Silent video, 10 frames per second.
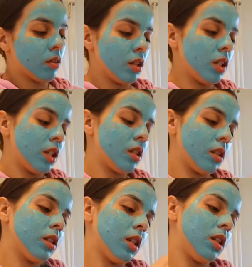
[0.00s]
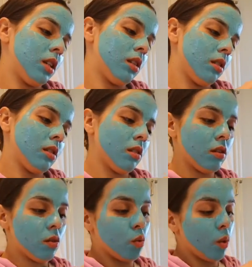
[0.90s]
It is cleaning
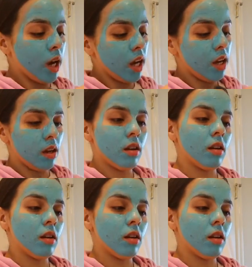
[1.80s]
away.